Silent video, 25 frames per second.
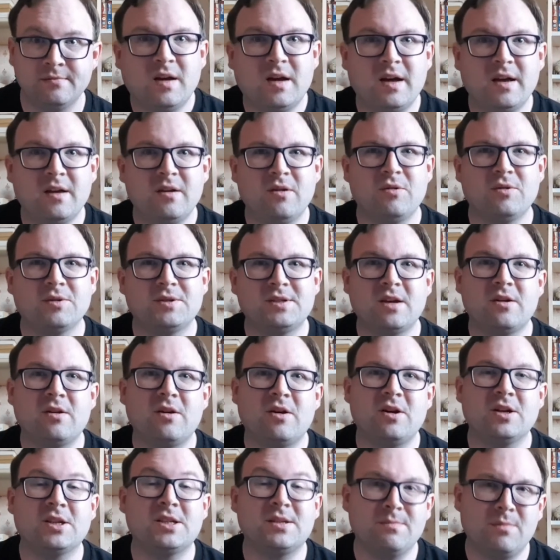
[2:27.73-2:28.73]
I also
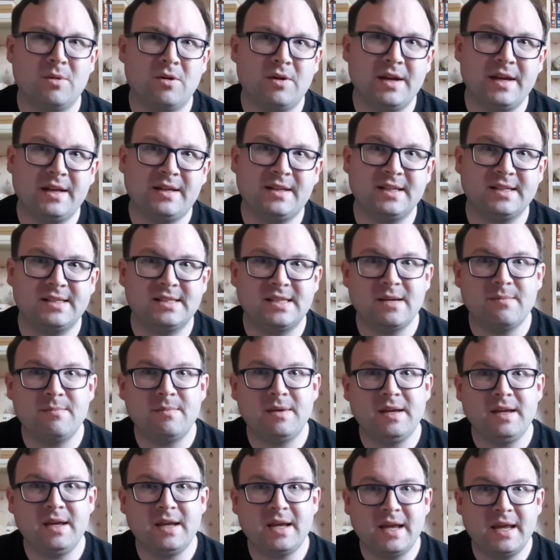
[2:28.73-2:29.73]
asked Mike to send
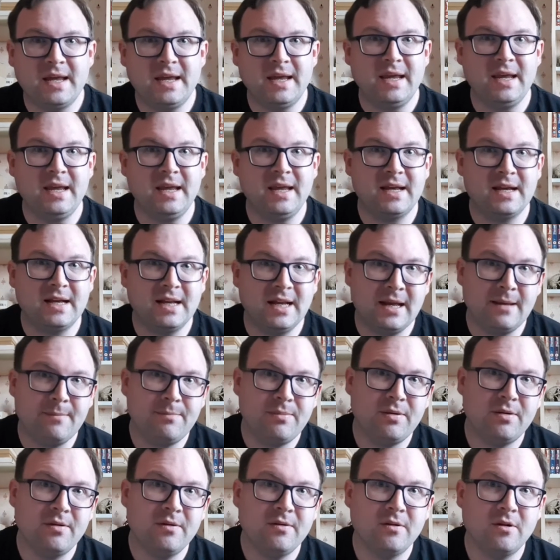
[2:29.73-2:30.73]
me a
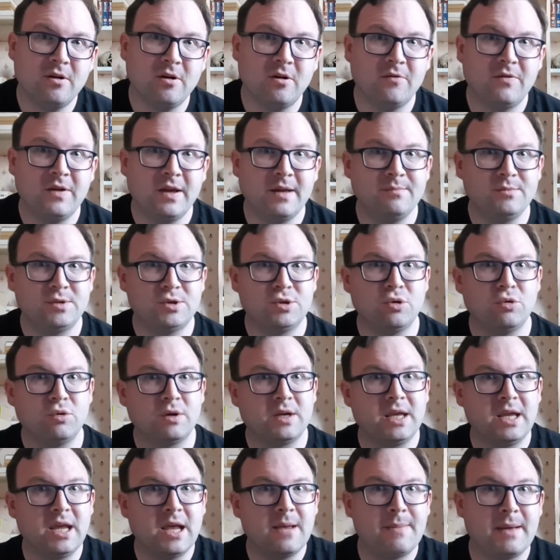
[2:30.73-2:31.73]
clip of him
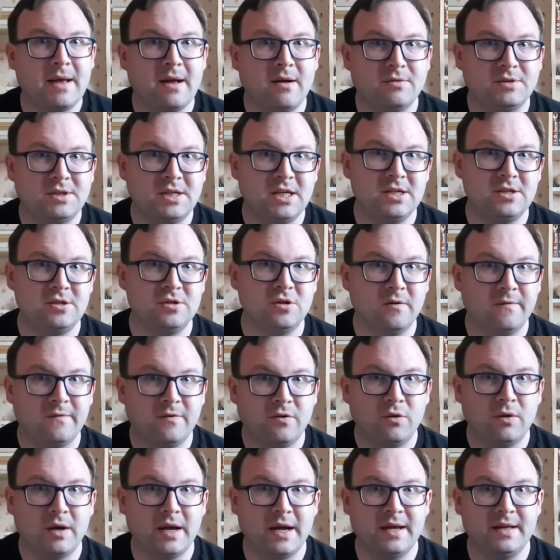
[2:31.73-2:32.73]
talking about his
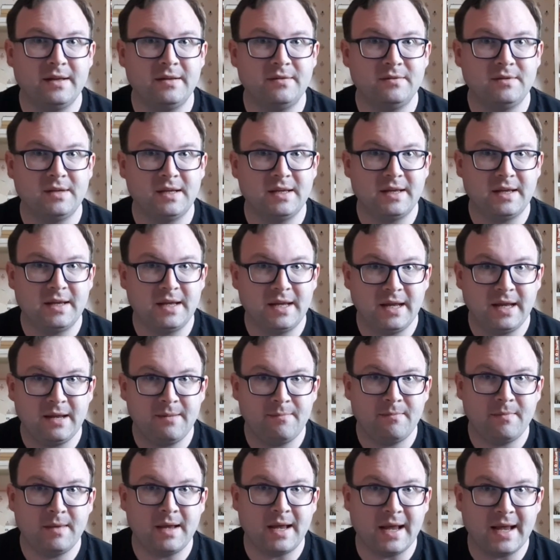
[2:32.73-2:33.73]
novel and
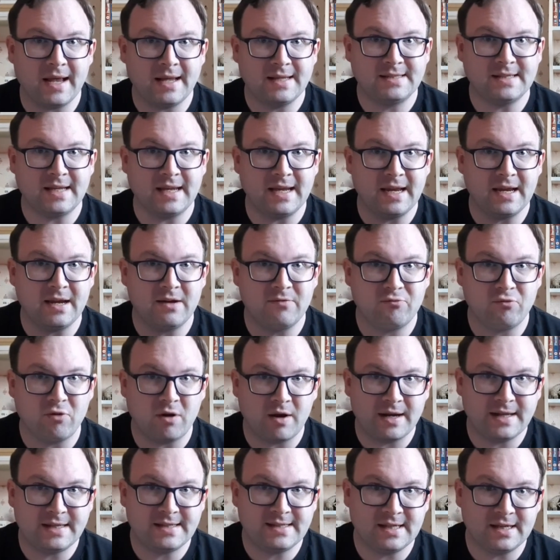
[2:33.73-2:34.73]
him as a
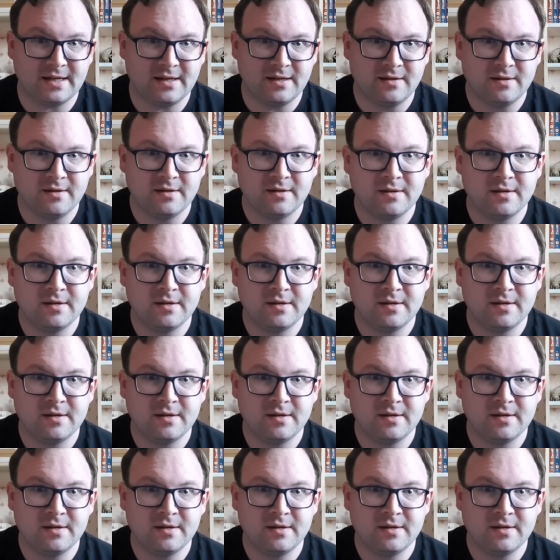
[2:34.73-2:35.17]
writer,